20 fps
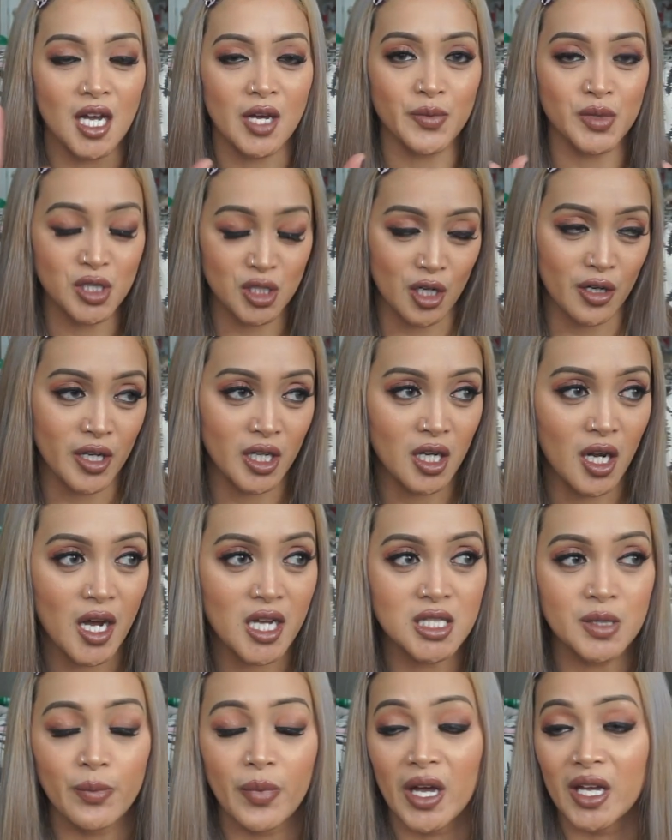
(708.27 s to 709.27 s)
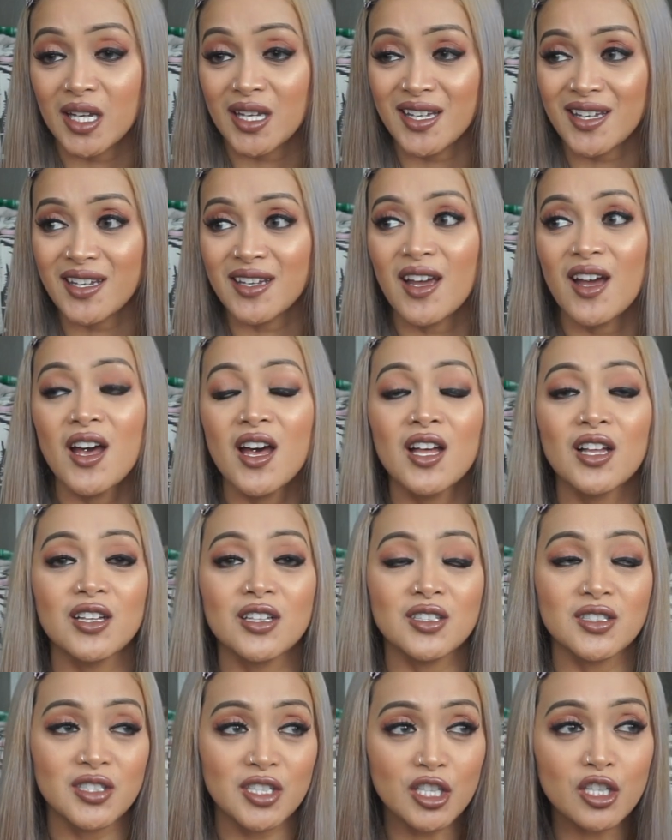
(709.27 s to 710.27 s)
I'm sorry guys, but he
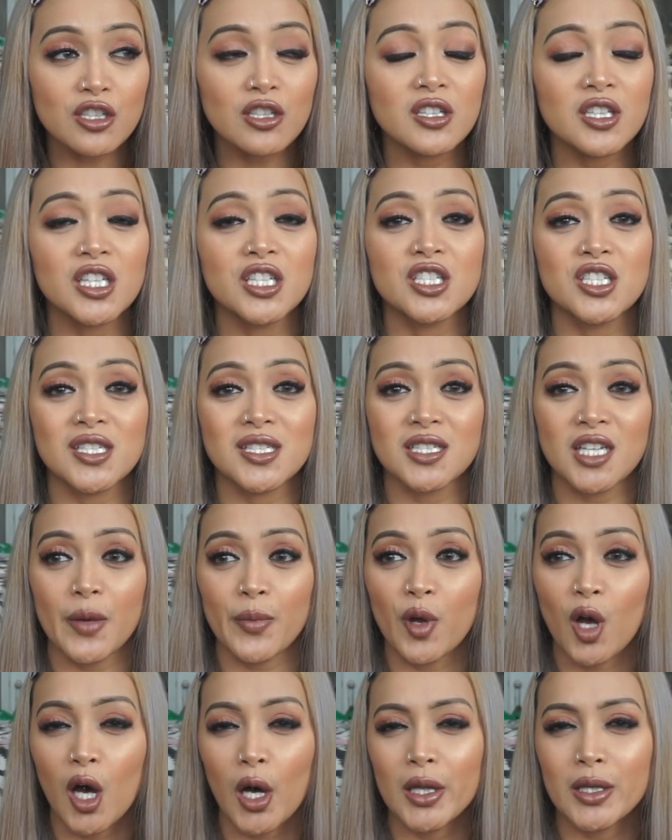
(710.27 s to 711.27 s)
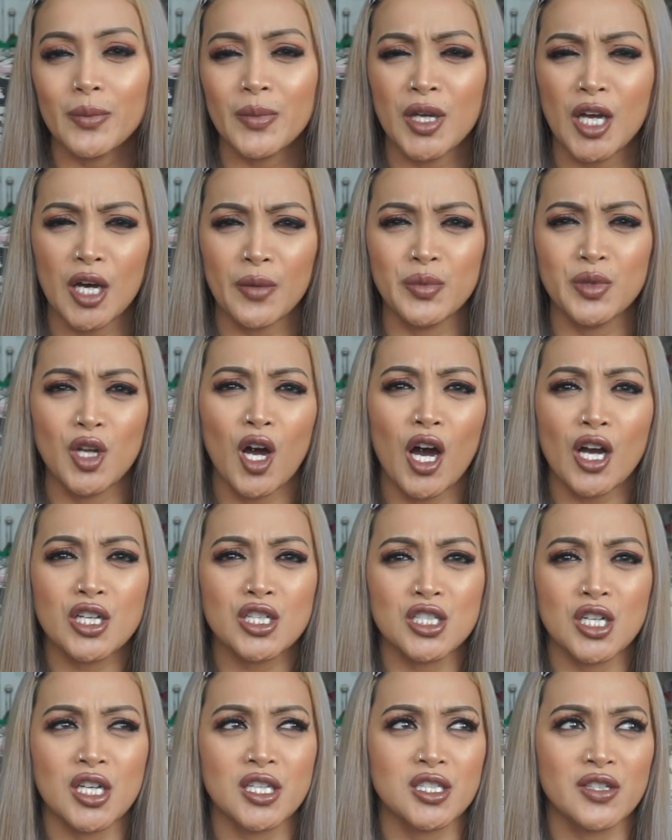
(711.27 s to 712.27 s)
literally just kept calling me
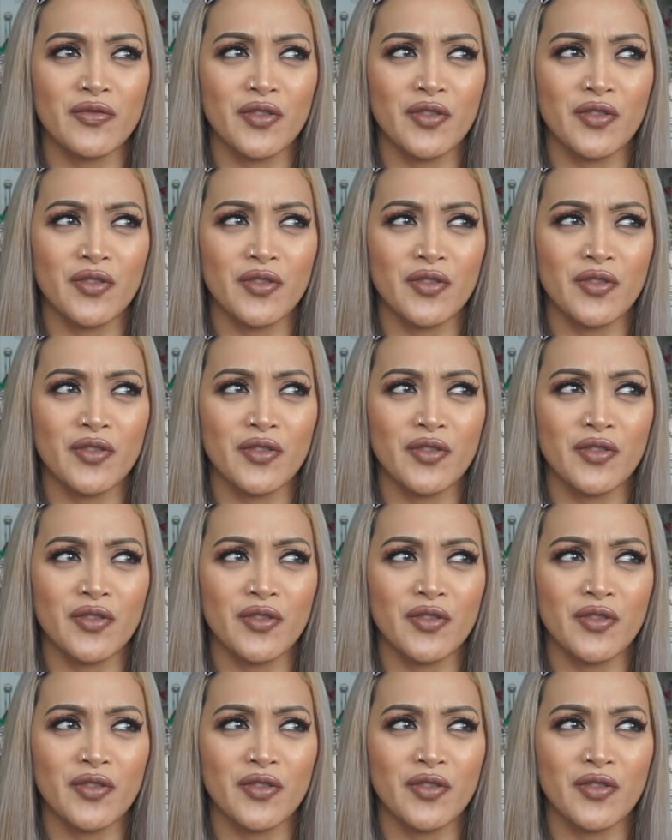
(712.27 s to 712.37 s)
obnoxious.